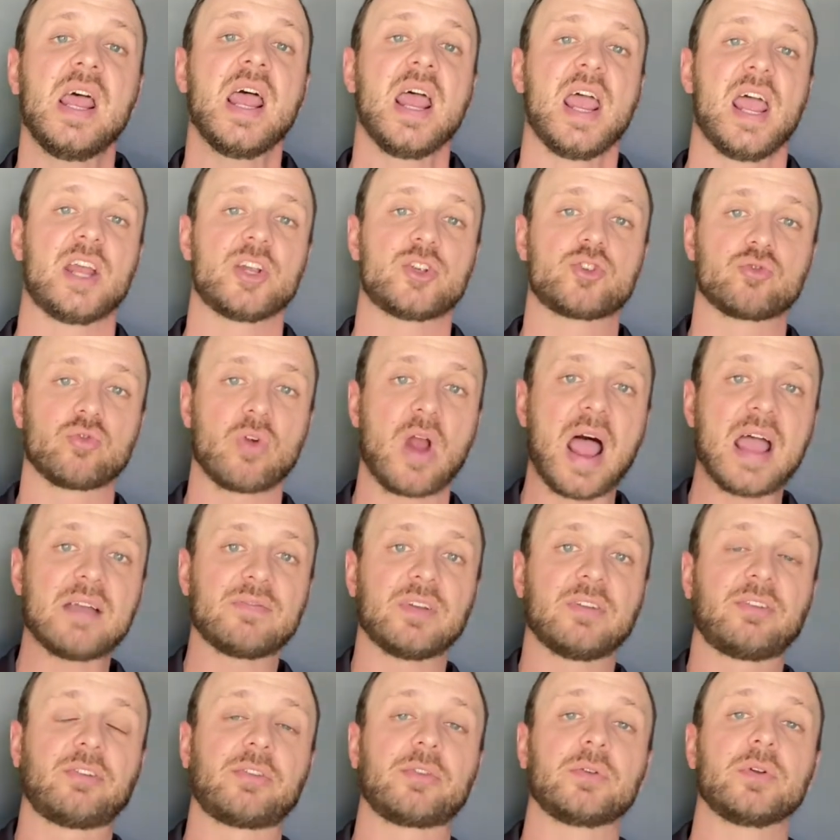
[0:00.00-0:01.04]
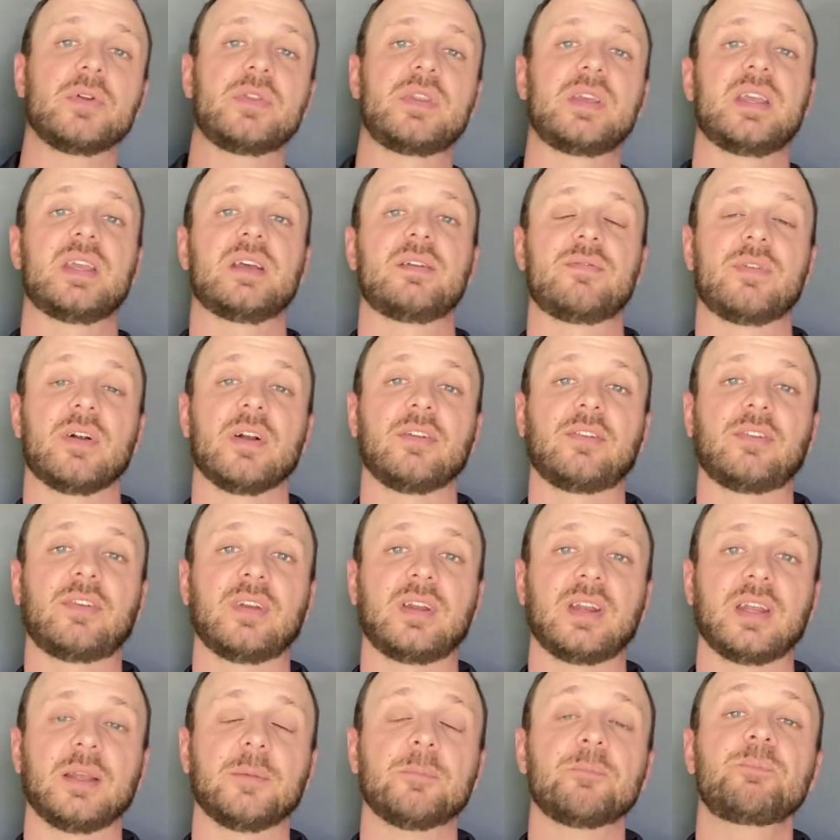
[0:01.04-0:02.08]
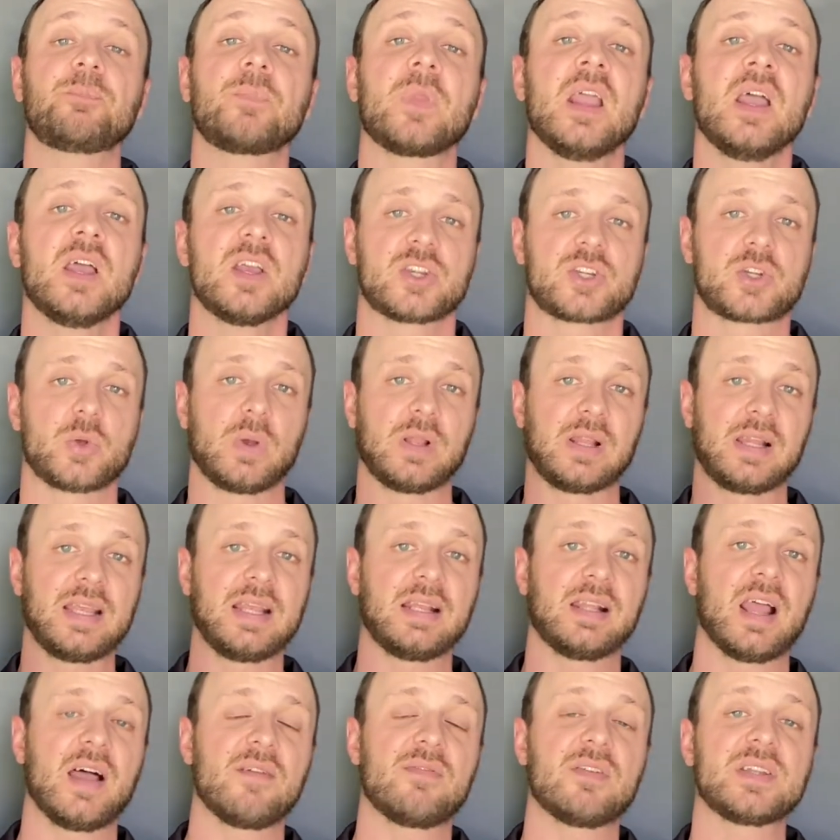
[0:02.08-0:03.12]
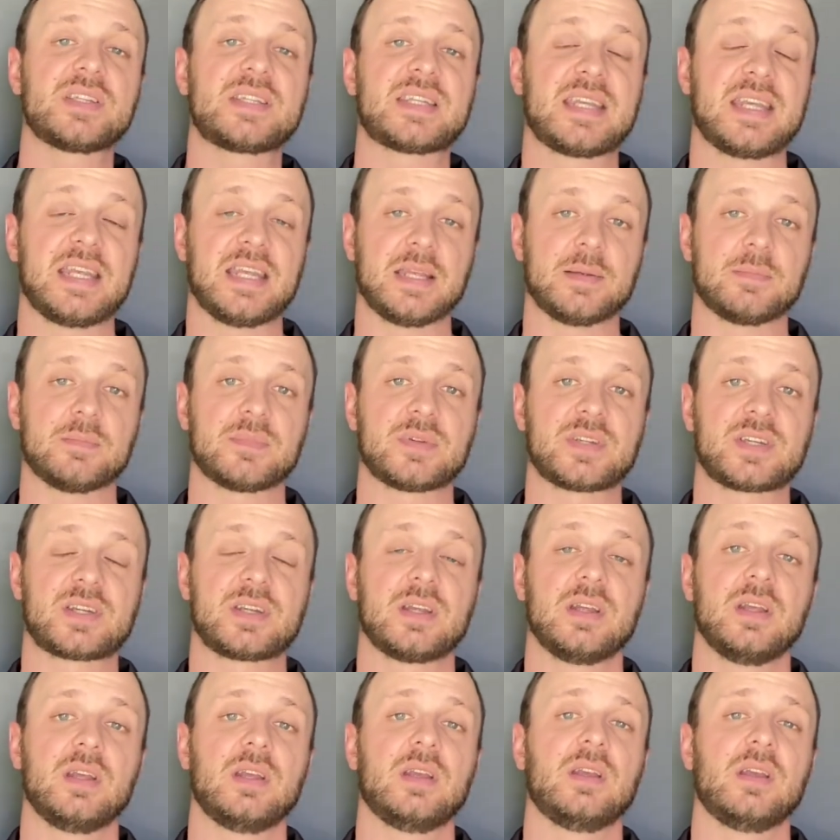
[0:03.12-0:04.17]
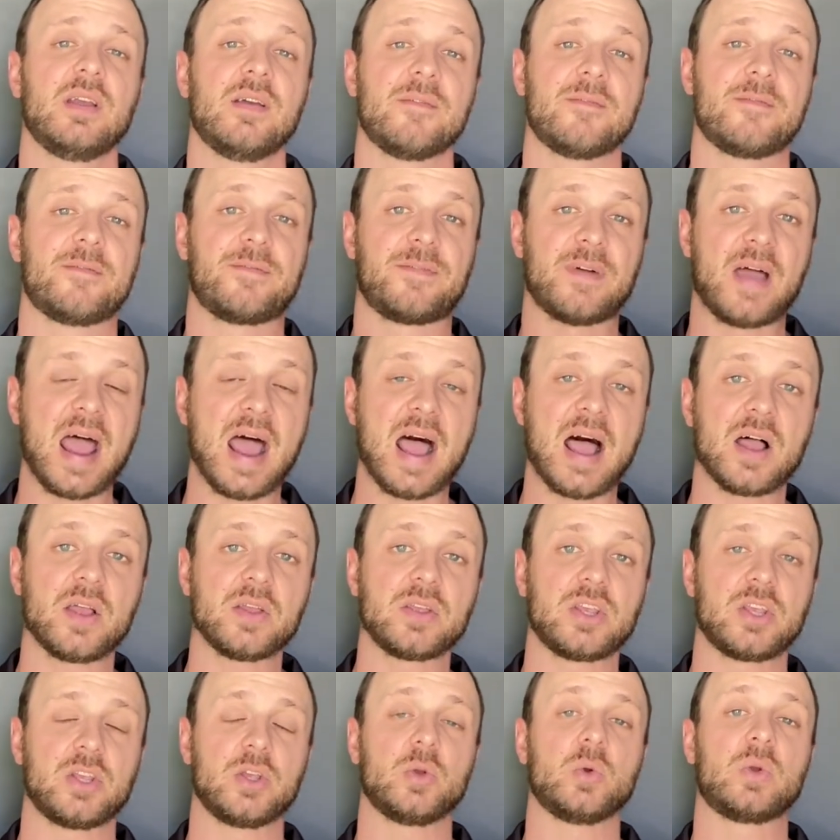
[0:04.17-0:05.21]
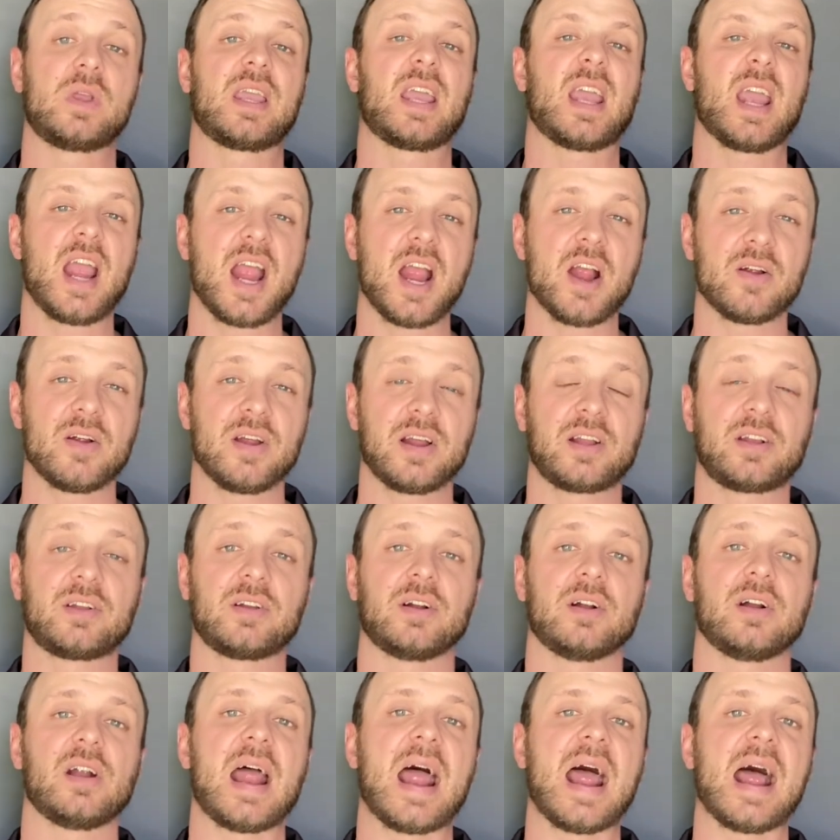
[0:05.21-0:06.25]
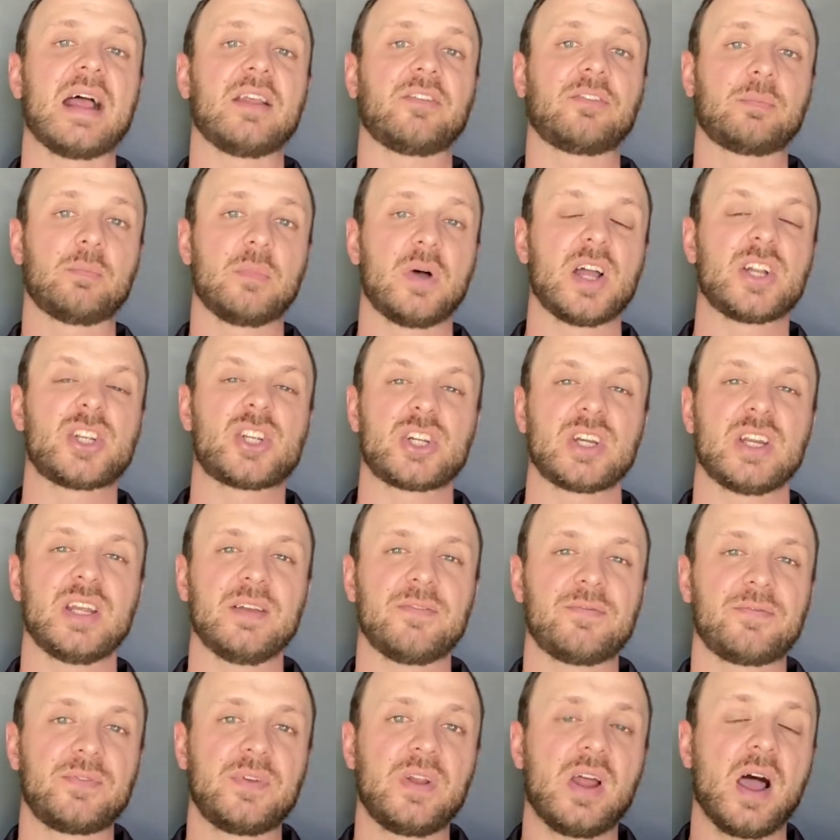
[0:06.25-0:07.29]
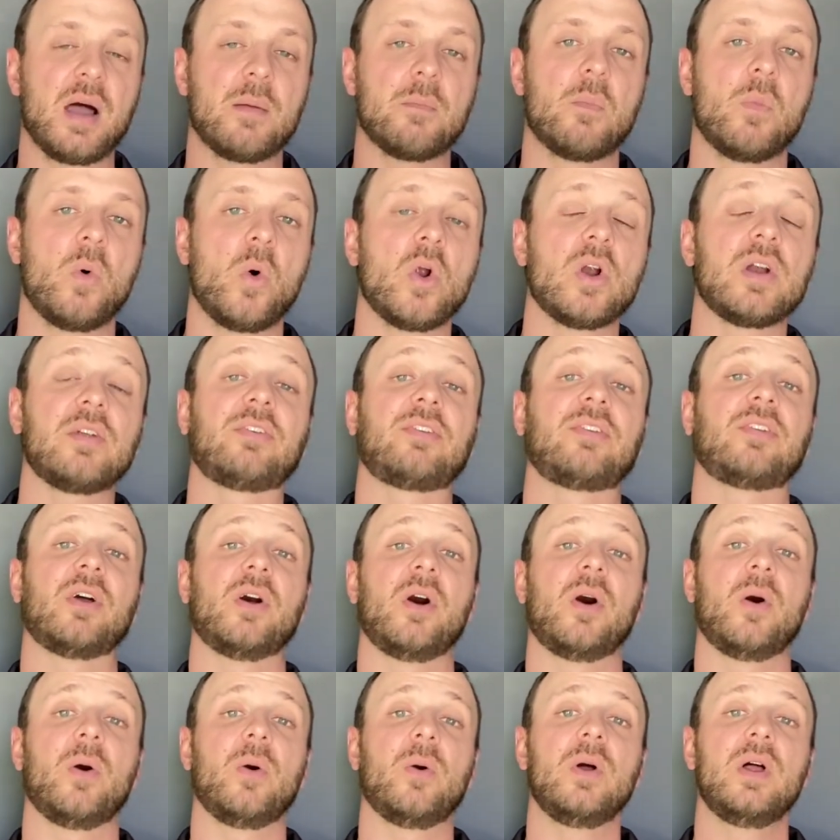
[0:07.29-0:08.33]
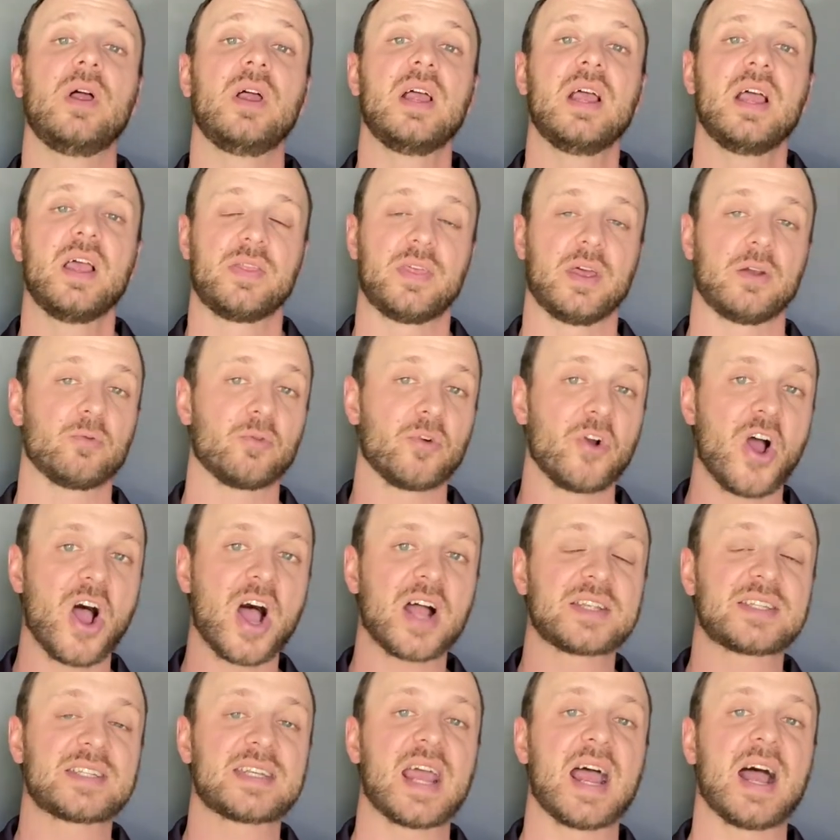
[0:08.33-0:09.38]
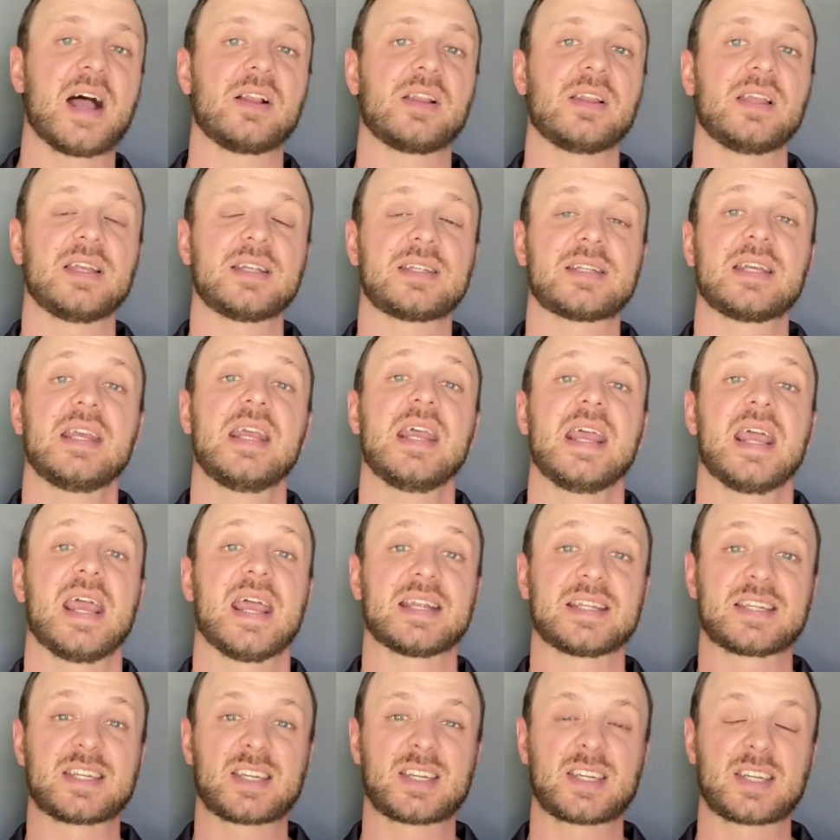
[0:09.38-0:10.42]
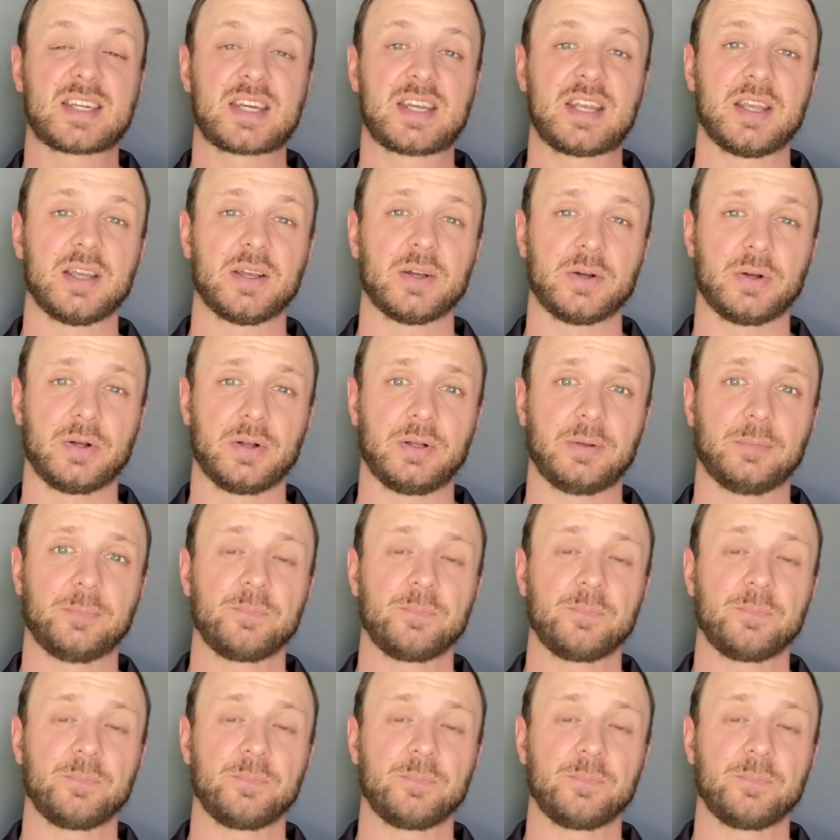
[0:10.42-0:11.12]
and drive us through the adversity. So elite level teams value character as much, if not more so, than raw talent and skill.